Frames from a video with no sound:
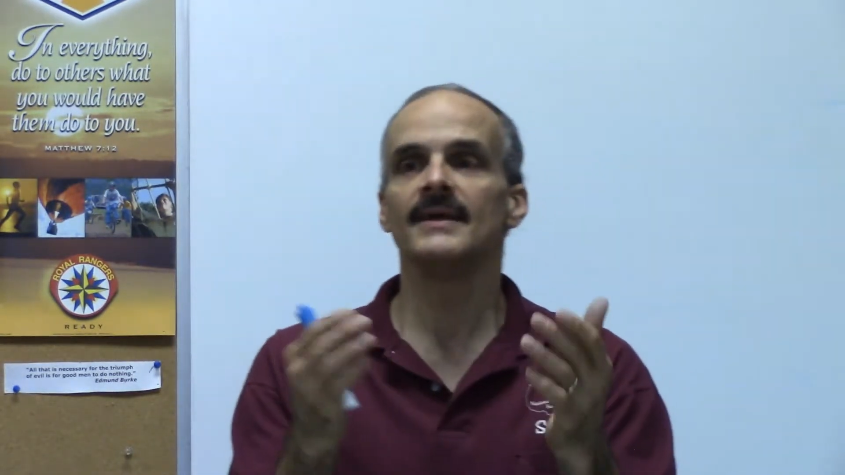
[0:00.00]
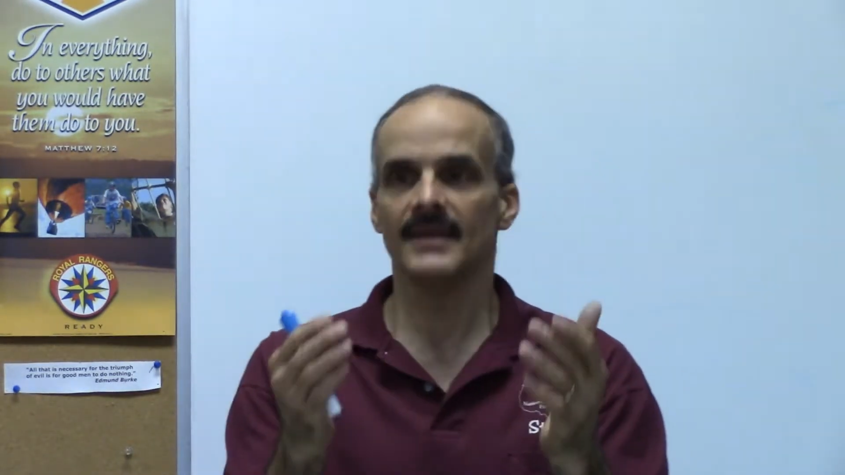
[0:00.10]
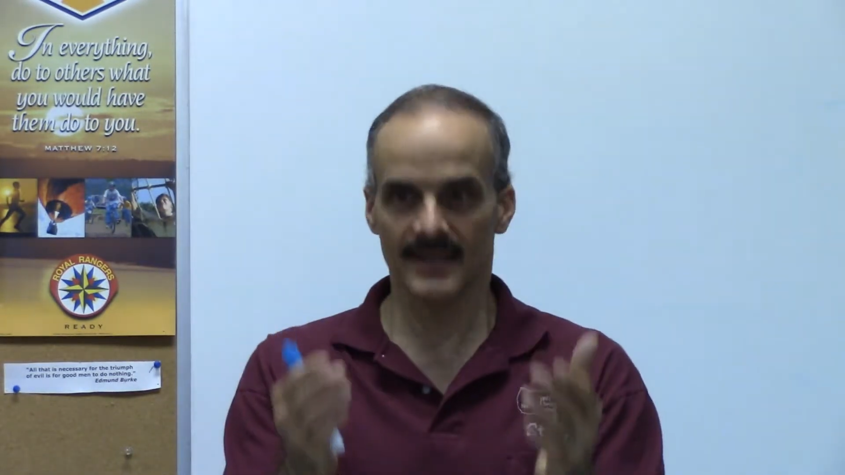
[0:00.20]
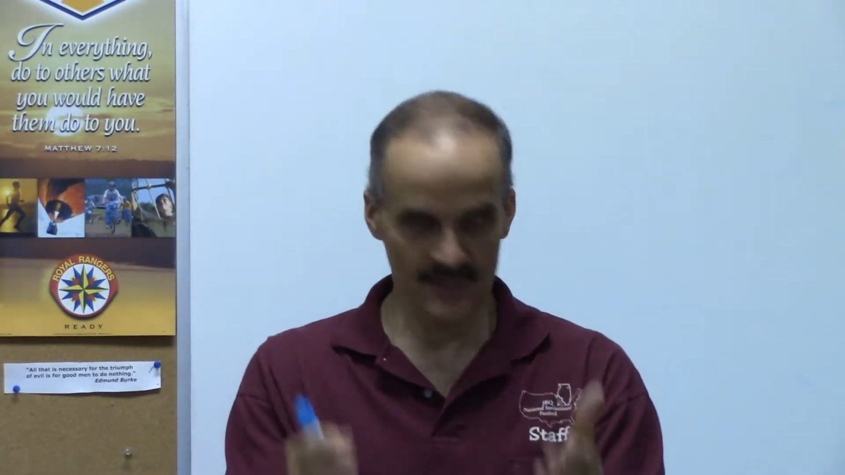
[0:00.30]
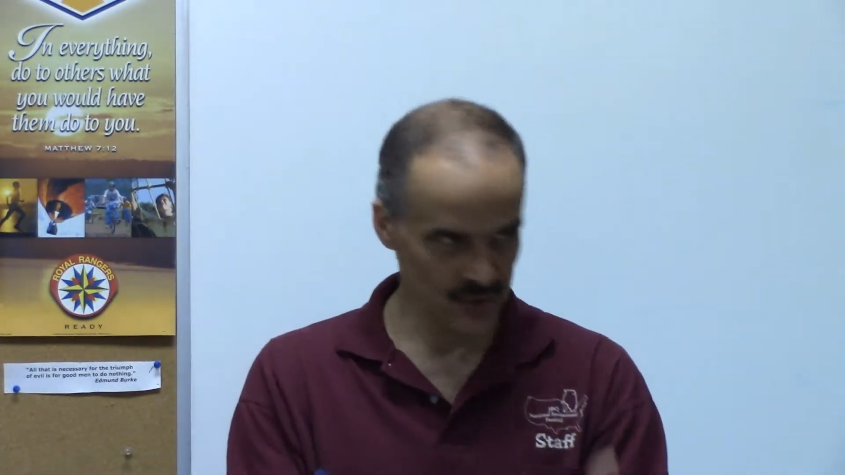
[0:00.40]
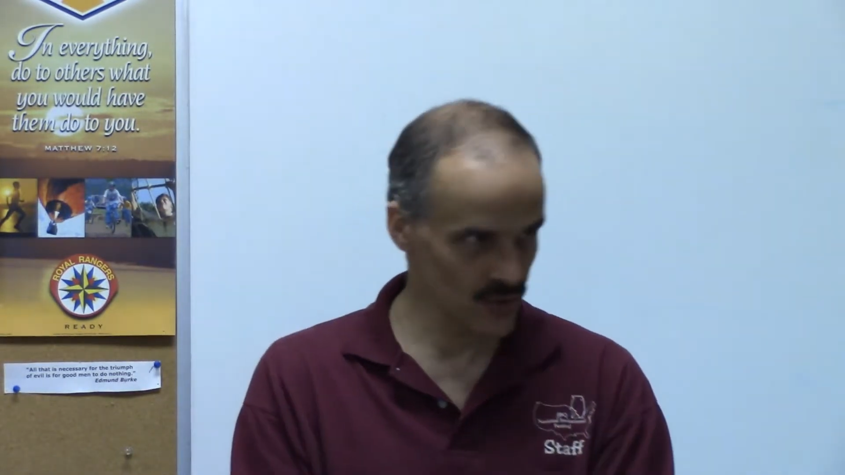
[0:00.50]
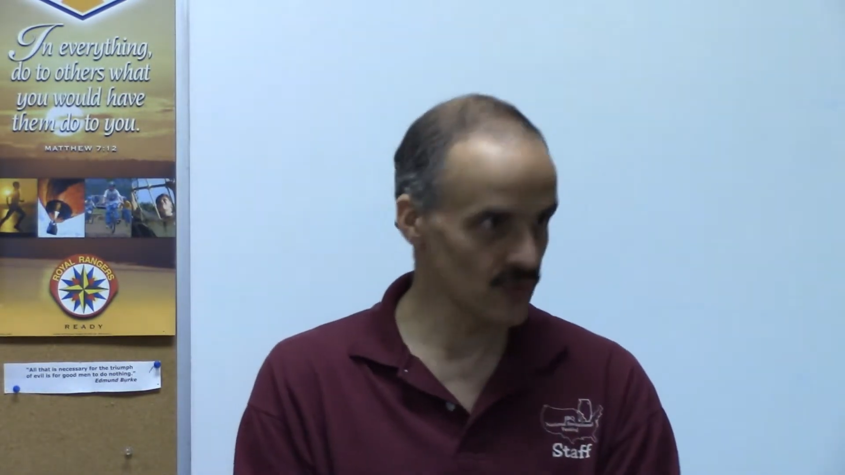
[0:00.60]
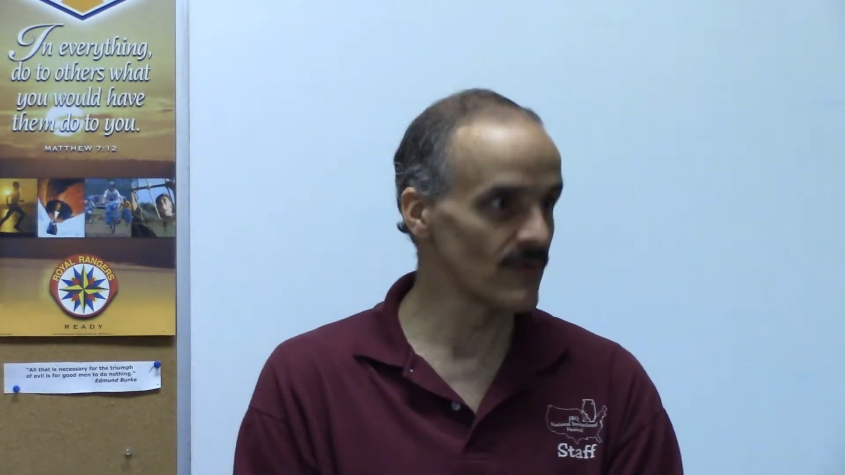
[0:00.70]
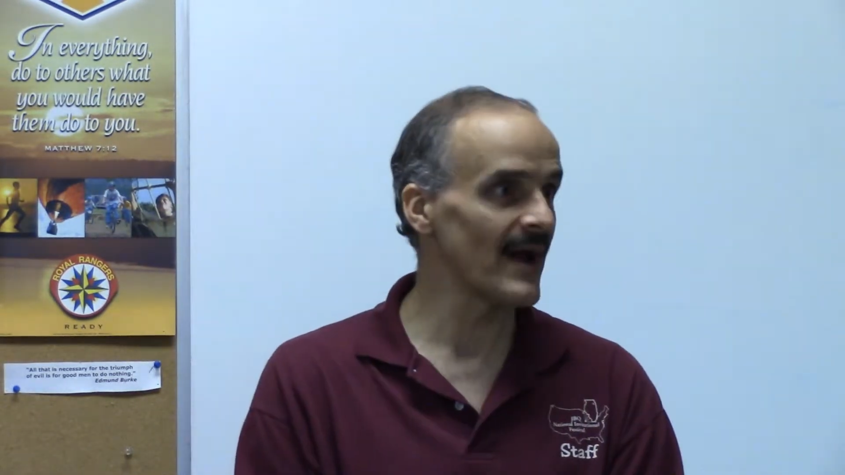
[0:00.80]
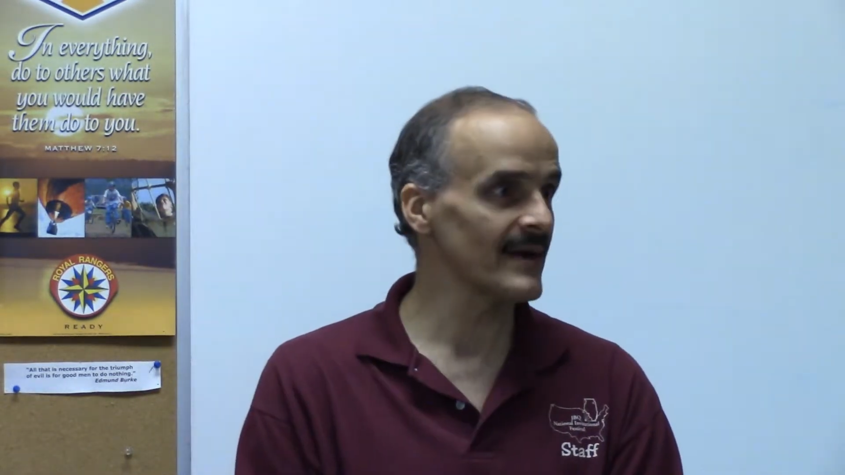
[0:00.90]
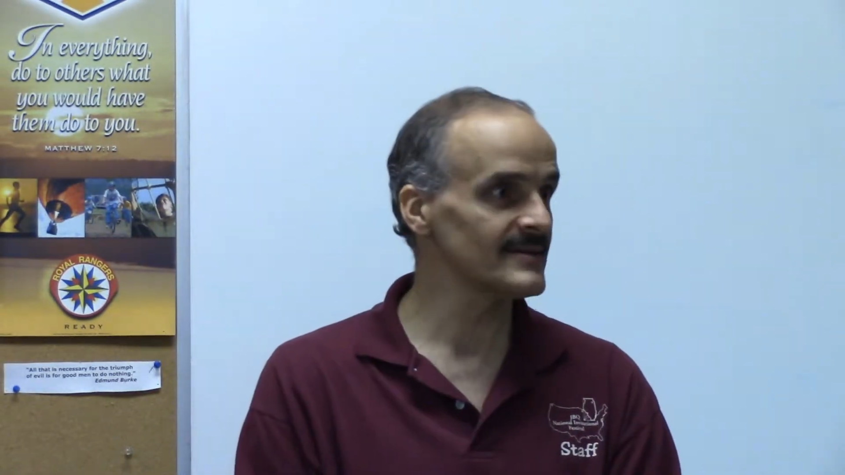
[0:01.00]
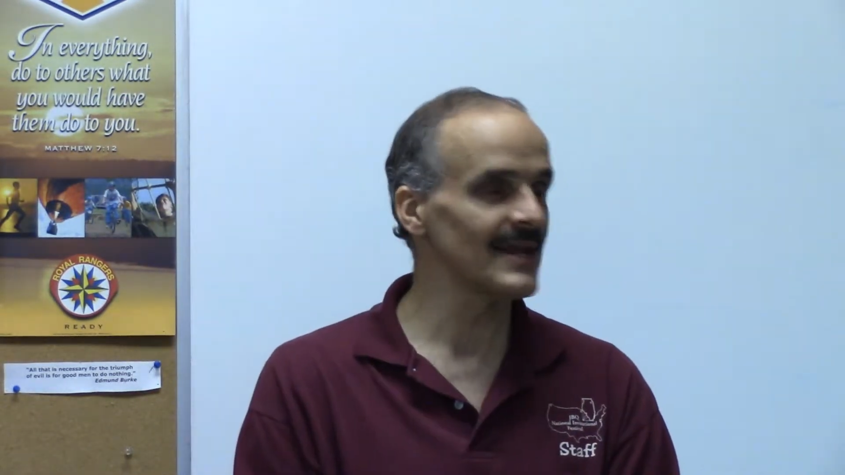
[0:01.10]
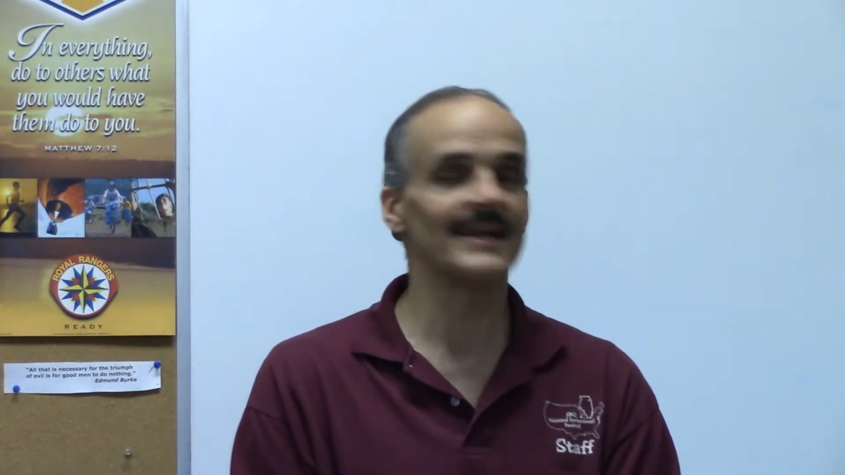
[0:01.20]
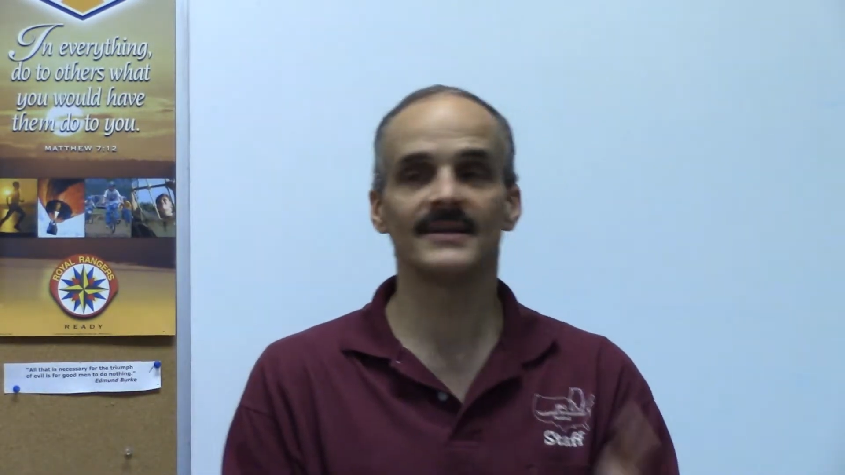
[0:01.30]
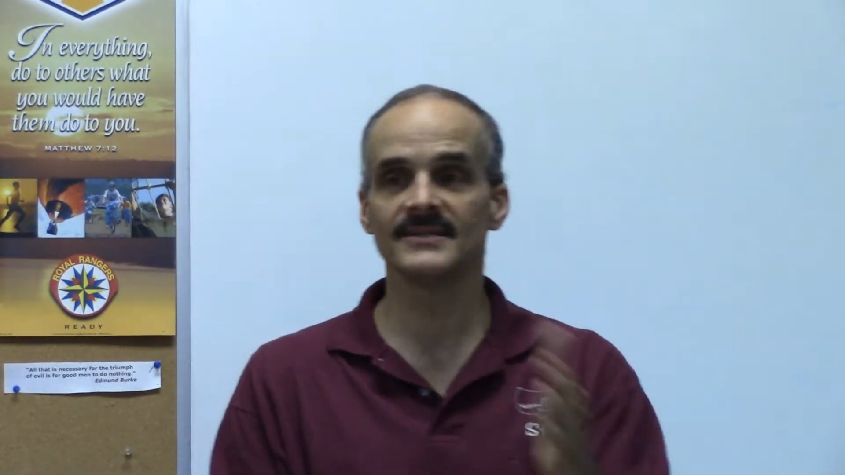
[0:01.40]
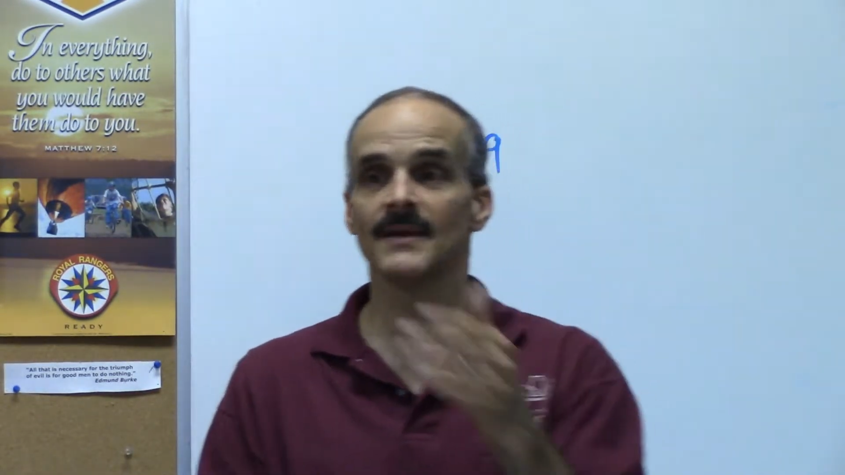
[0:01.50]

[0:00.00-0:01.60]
it is correct. And it is